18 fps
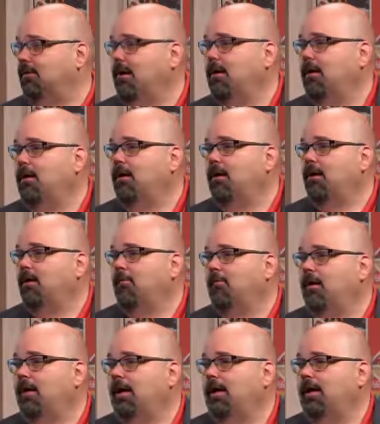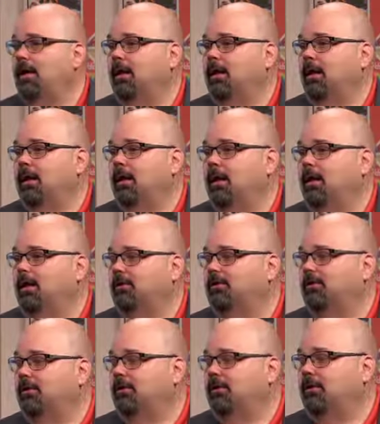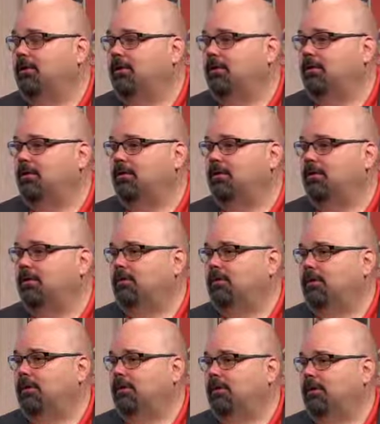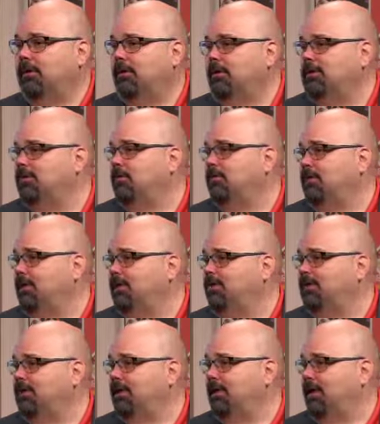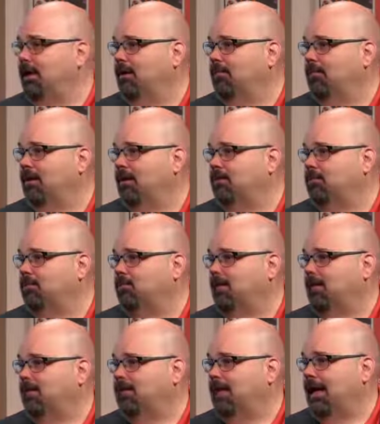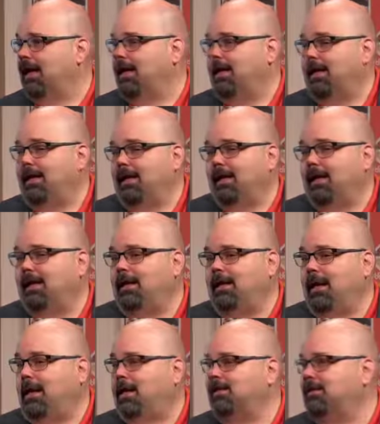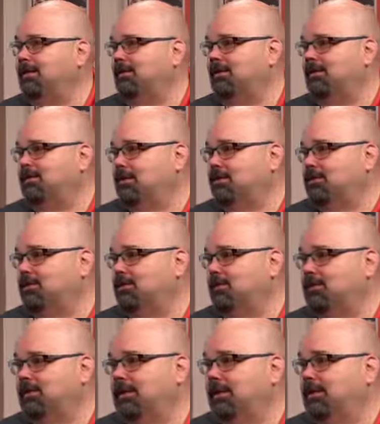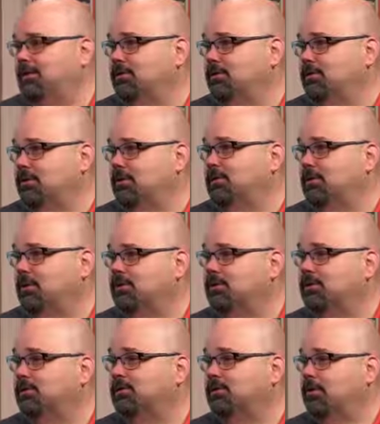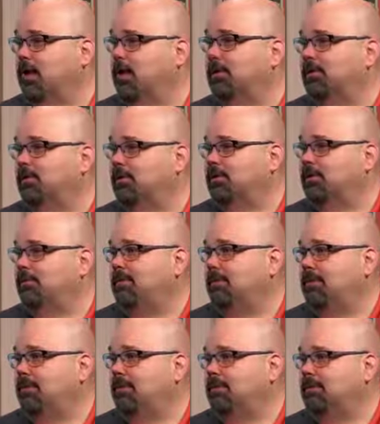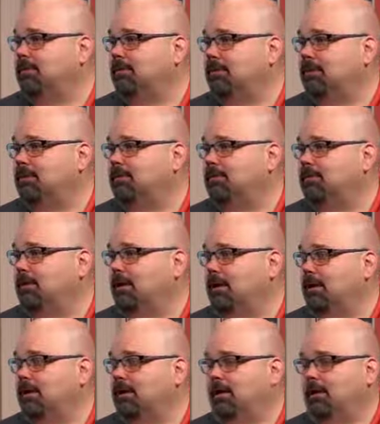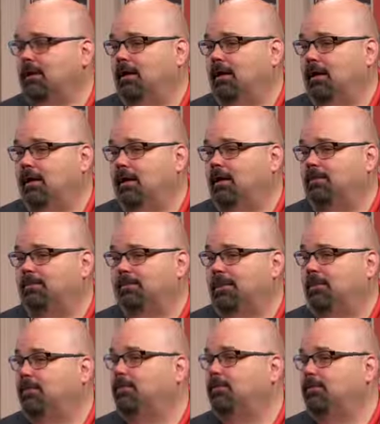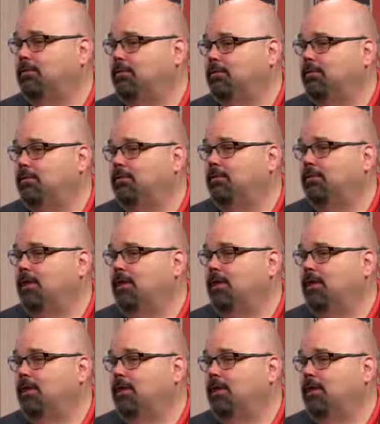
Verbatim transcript: right? But um, there, there is going to be a ransomware attack, and any IT professional who tell you, tells you there's not going to be is, is not um, telling you the truth.